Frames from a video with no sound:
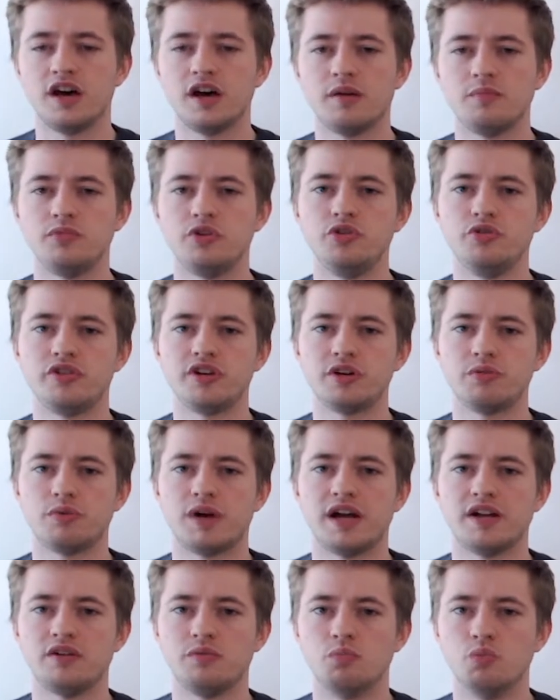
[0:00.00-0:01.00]
using a
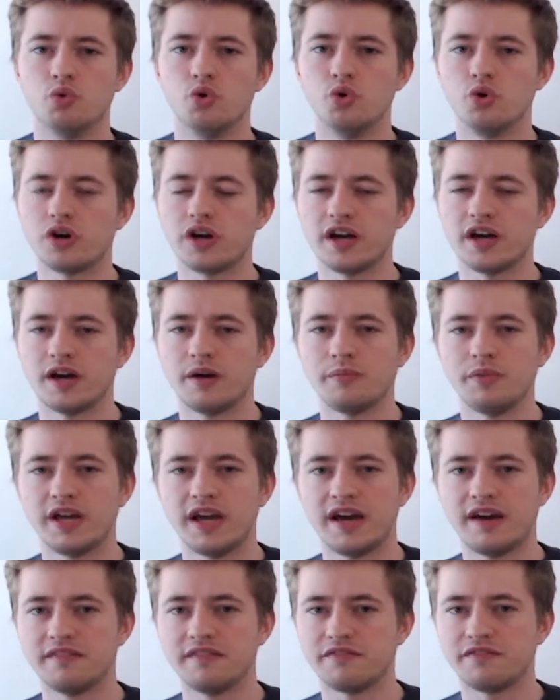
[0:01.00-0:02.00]
random walk, and we
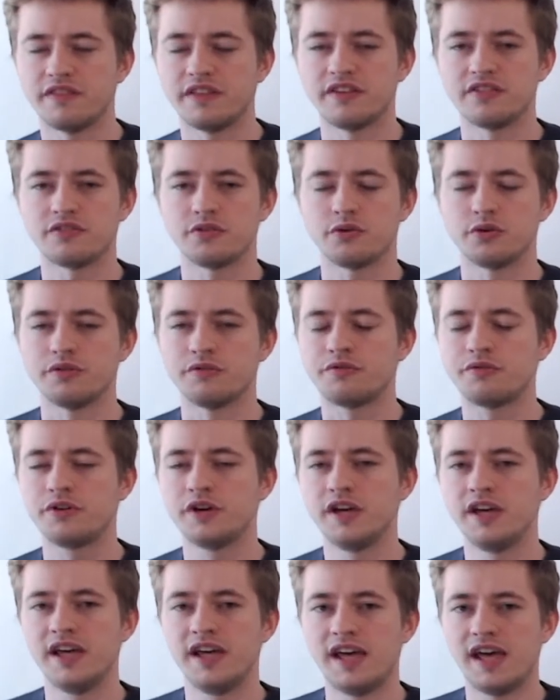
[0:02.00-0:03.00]
have this sort of
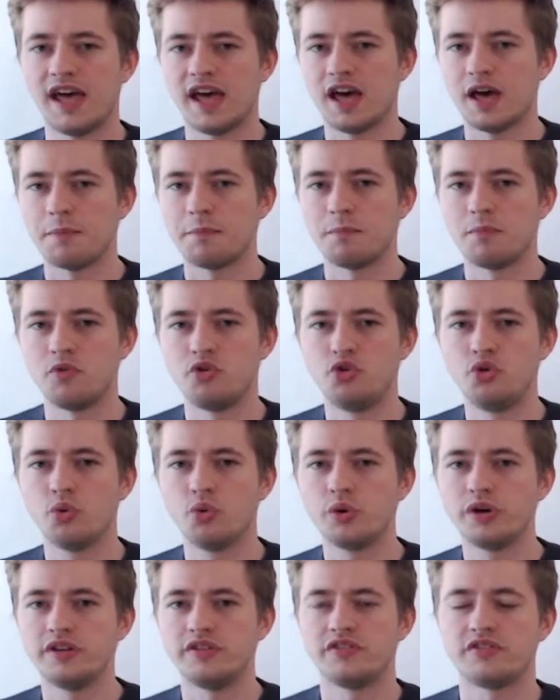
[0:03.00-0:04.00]

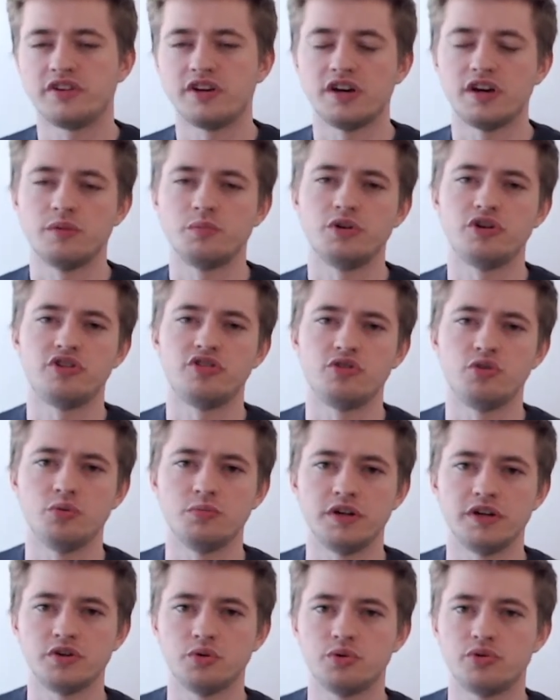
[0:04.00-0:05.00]
noise term, which is normally
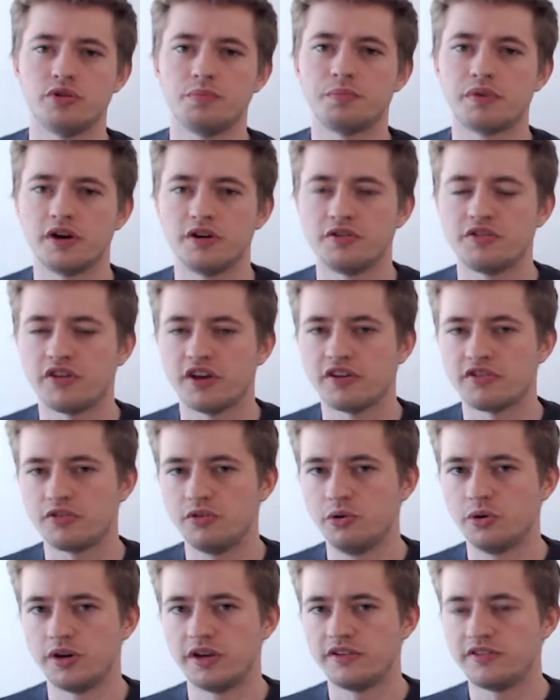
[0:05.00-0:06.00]
called the process
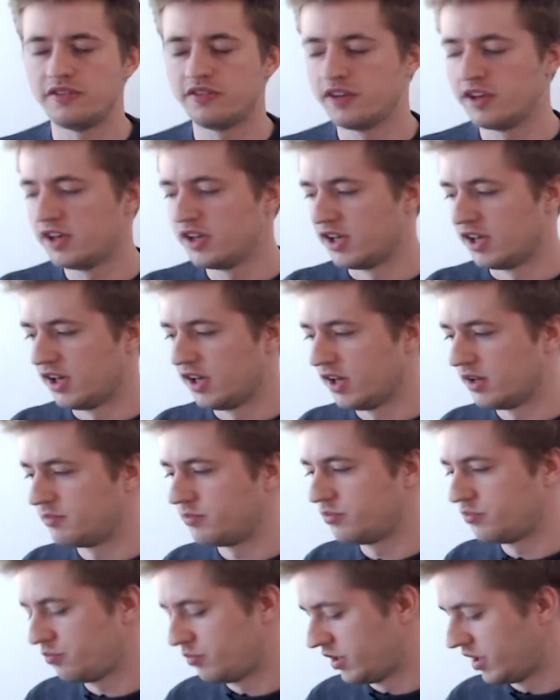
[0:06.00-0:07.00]
noise,
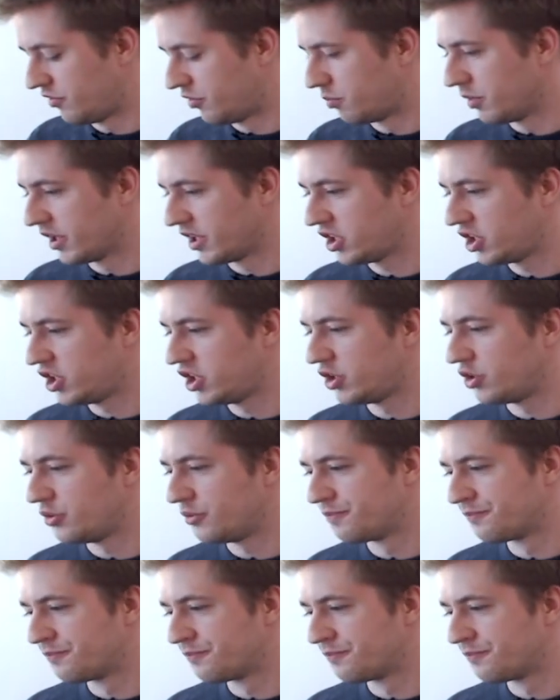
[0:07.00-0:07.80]
given by Q.